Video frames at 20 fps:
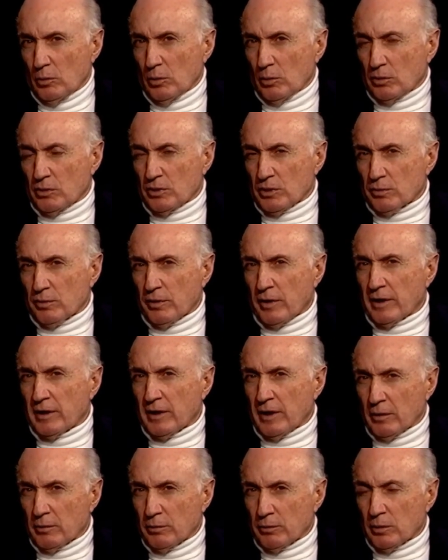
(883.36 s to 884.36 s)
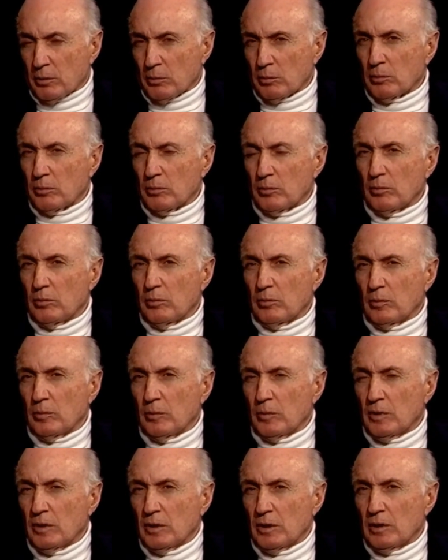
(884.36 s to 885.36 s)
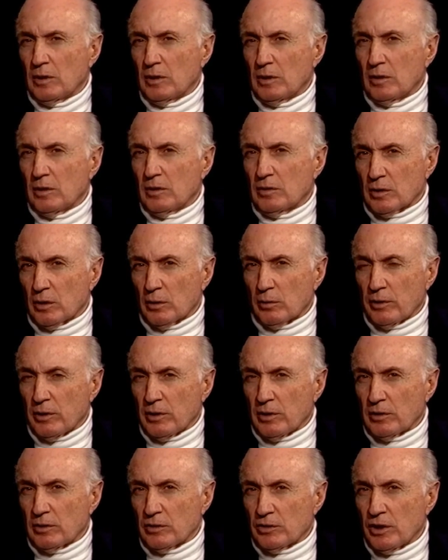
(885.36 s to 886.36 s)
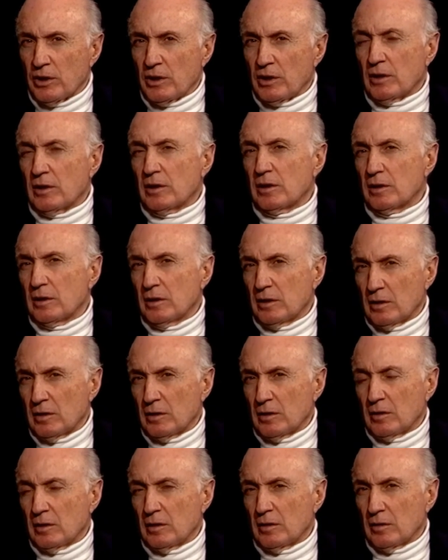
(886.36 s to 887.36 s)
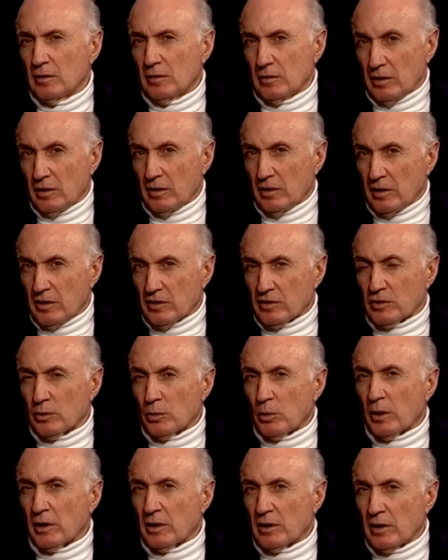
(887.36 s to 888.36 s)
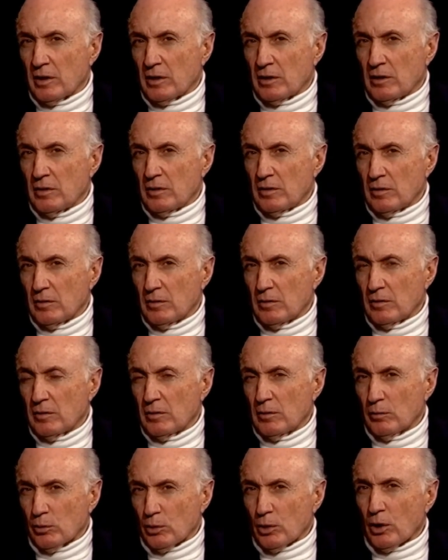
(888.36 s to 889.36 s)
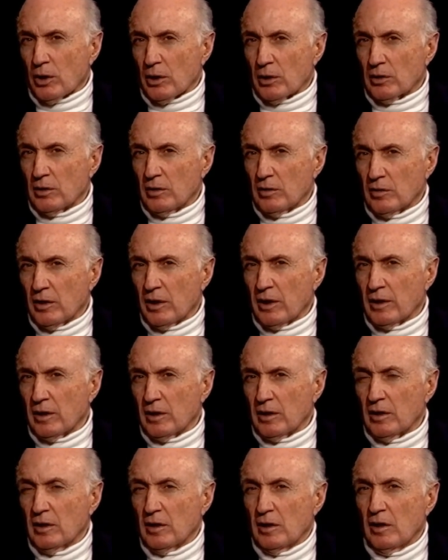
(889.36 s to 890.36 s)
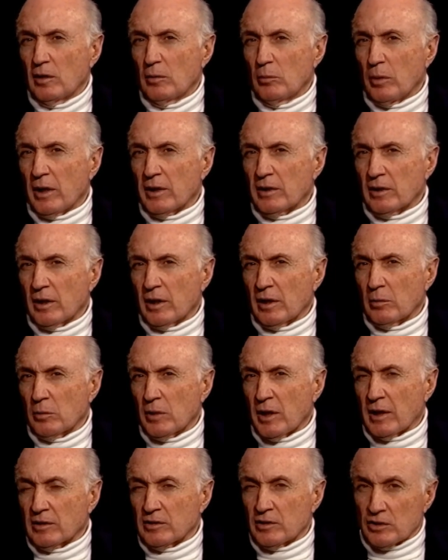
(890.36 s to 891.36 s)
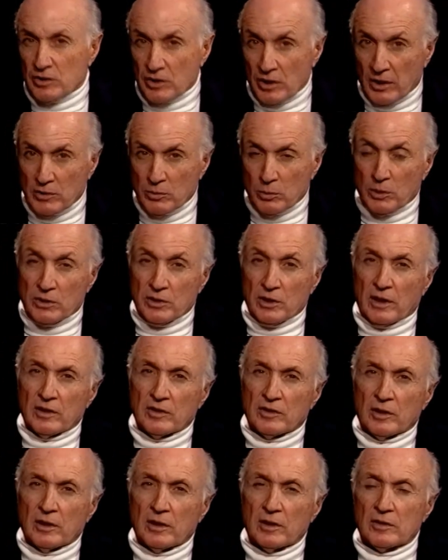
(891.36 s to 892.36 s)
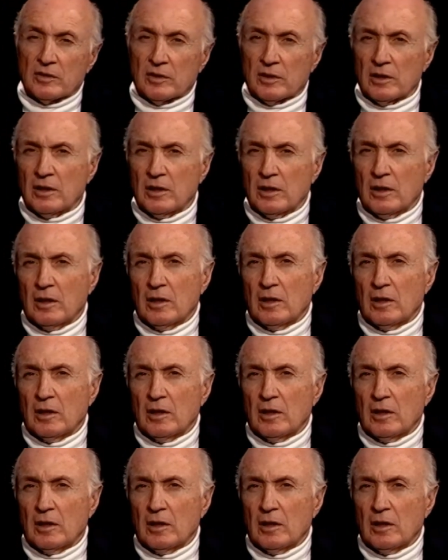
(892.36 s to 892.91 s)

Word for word: We'll just find out from Sylvia Cheek as to what it did for her, taking botulinum toxin shots, which I say is the